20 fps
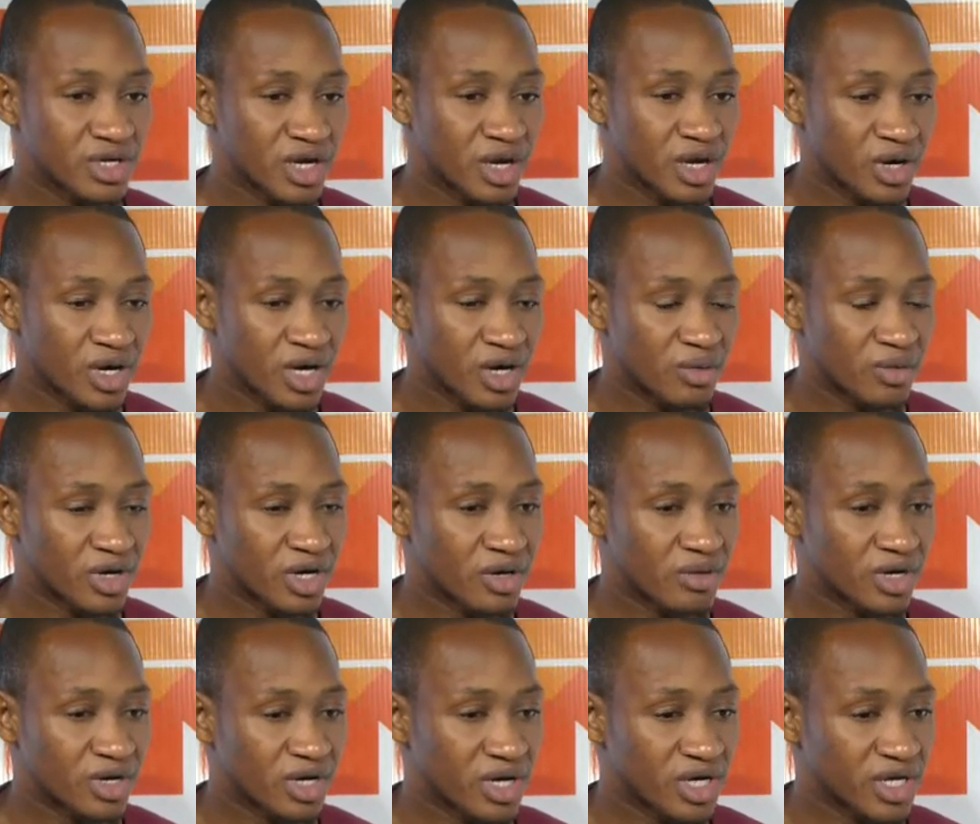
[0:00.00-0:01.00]

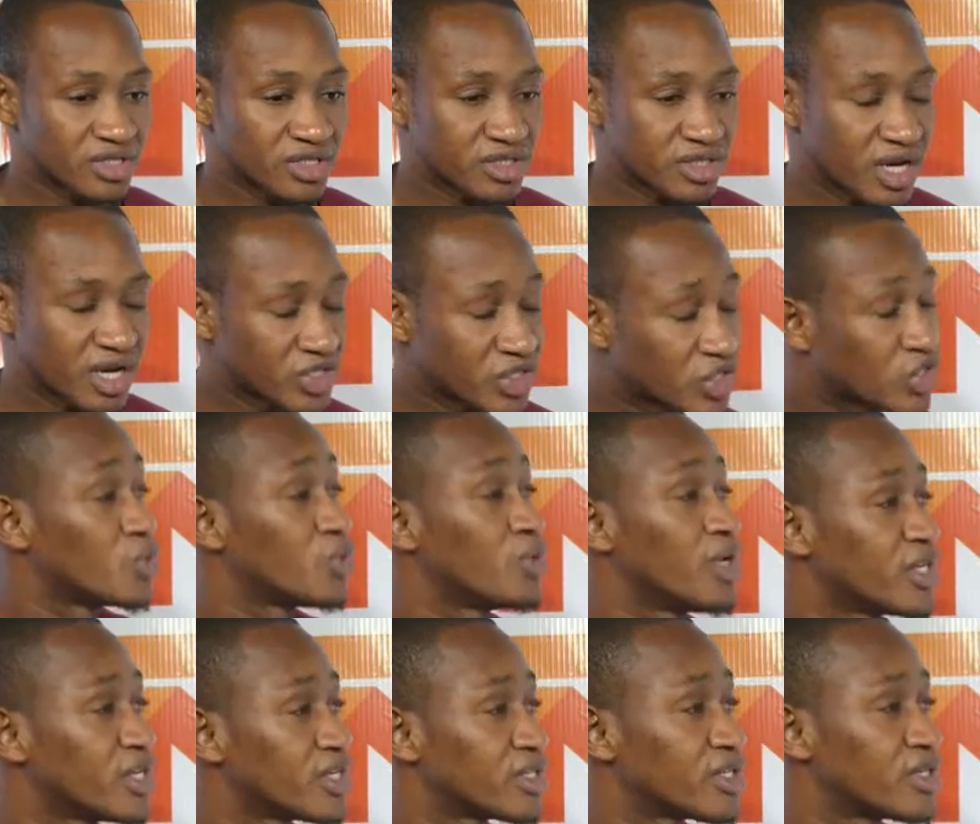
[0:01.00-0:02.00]
our
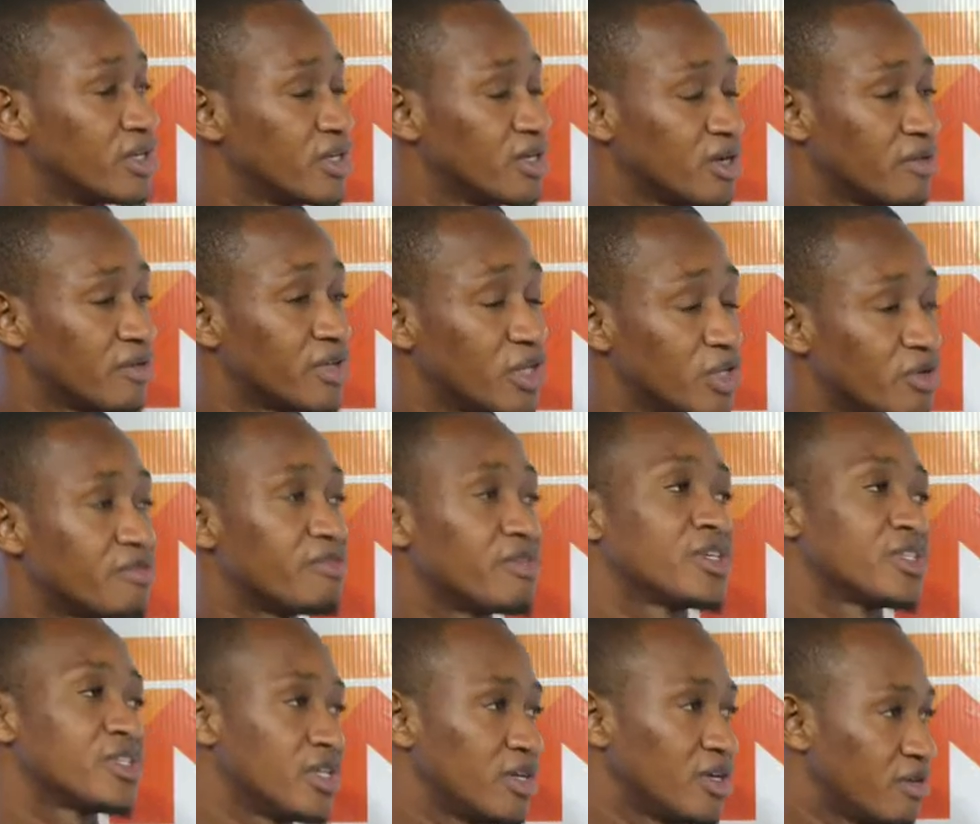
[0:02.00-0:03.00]
students of the
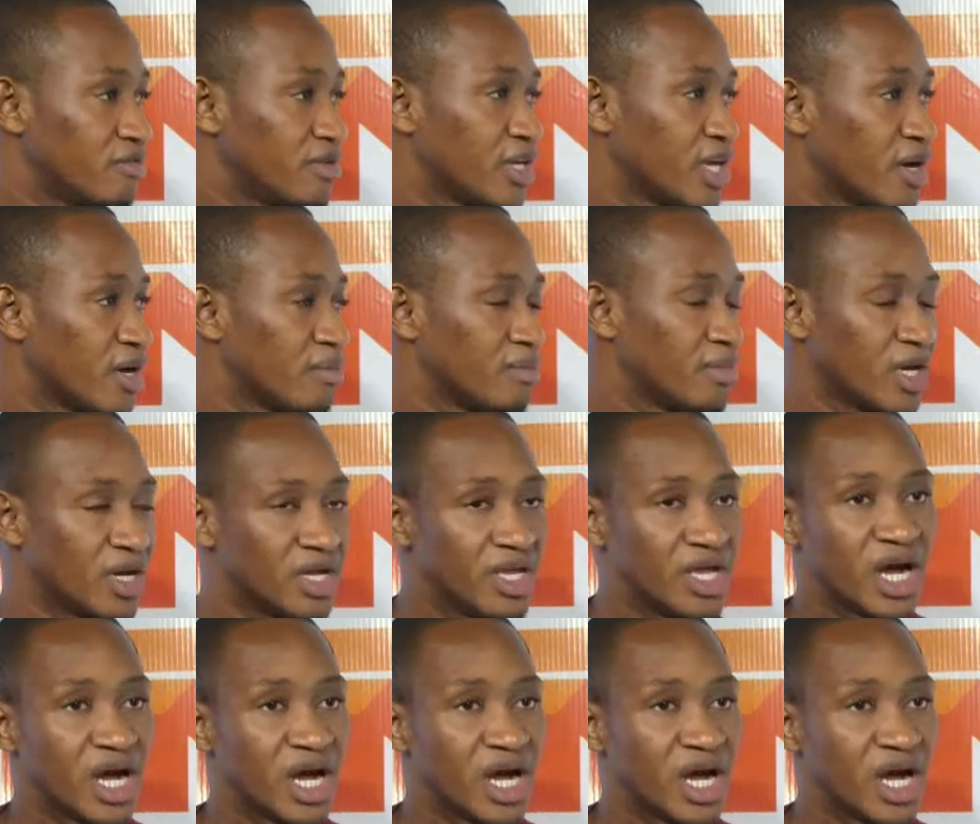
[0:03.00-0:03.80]
University of the Gambia.